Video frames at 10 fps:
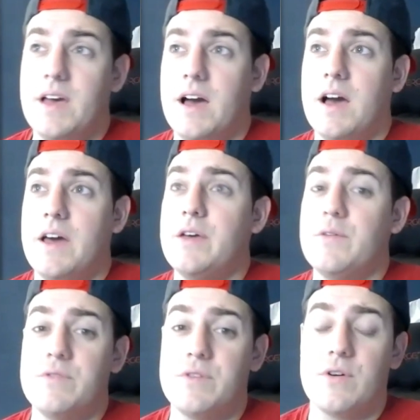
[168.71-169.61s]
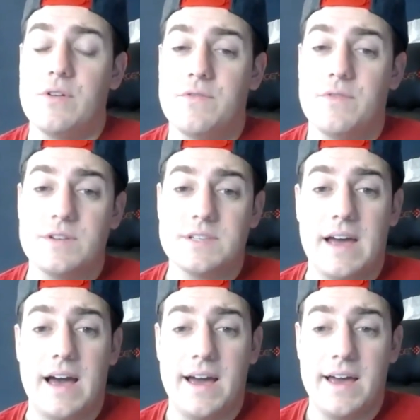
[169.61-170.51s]
uh, it was girls first,
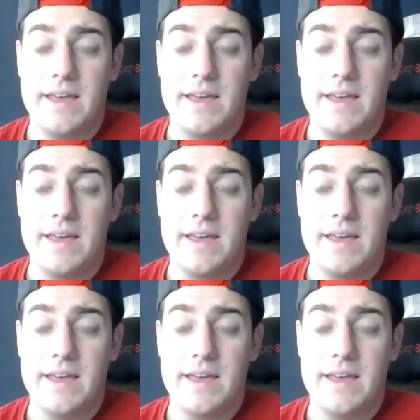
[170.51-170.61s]
guy,